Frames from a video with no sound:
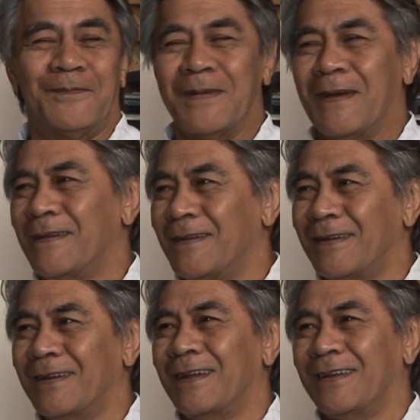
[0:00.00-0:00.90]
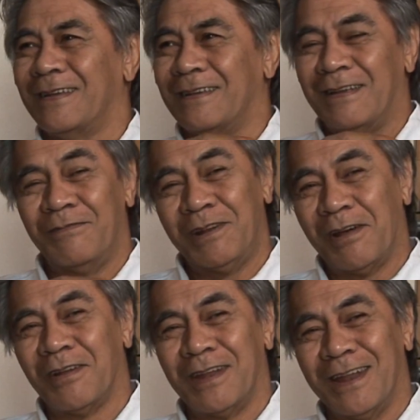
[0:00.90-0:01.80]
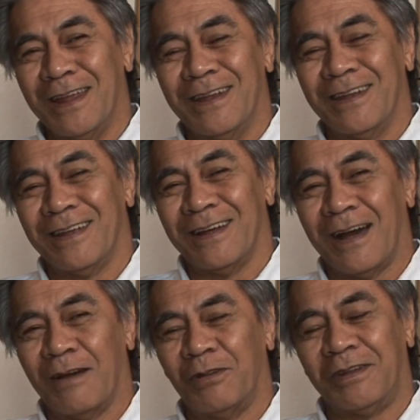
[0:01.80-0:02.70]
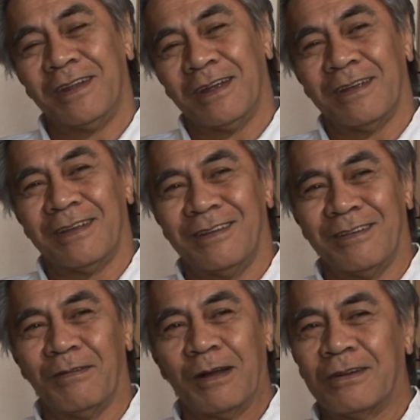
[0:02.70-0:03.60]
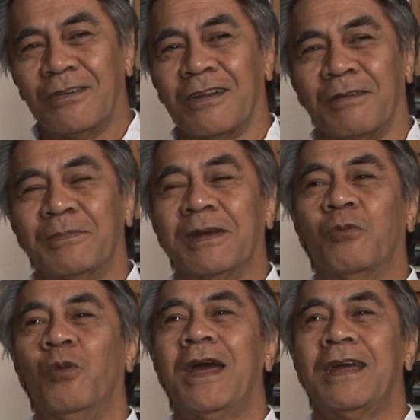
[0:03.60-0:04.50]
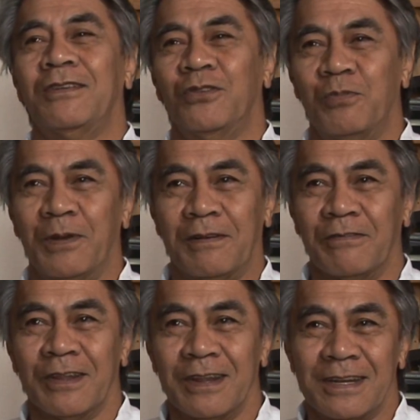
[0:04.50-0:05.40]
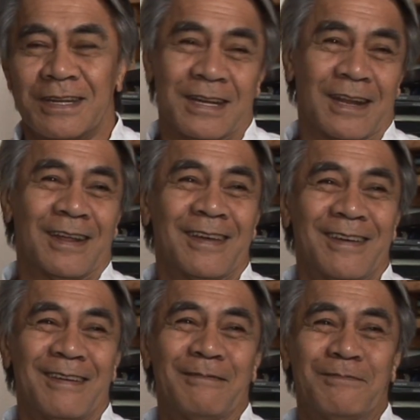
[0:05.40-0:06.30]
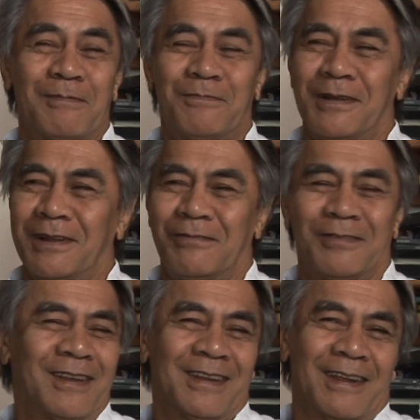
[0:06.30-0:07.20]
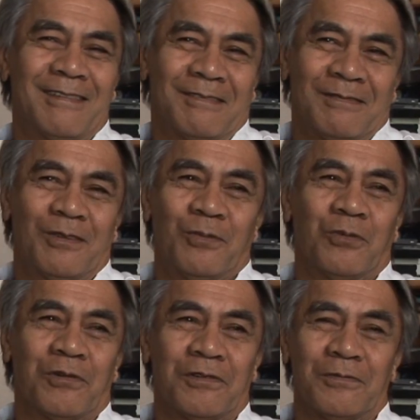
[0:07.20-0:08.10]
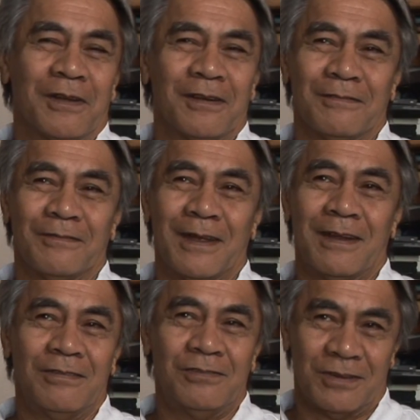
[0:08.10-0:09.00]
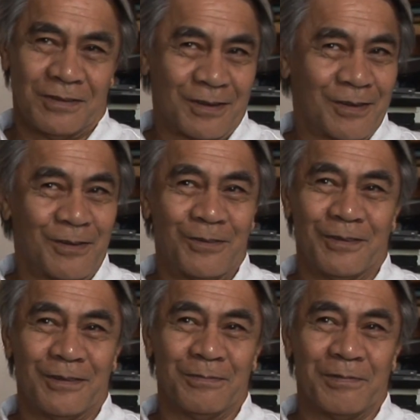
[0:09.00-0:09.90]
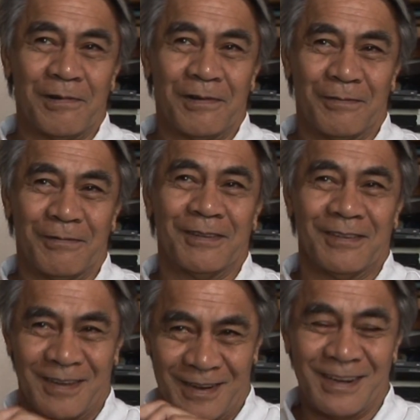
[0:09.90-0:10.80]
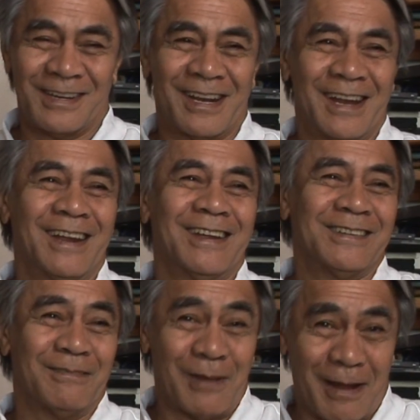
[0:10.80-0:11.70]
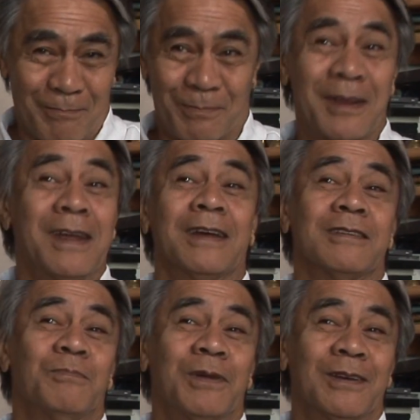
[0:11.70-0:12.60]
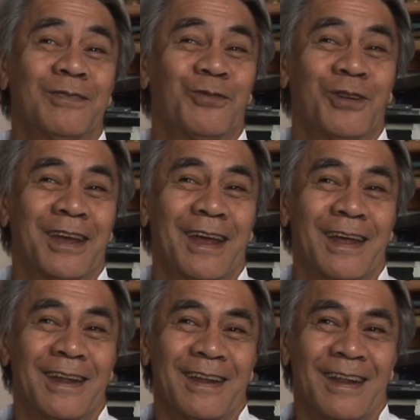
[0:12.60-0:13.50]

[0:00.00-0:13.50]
And every now and then I would think, you know, God, I'm being way too big for this. But Billy would say, don't worry about it, man. You just go with it, bro, because this thing is about being as big as we can,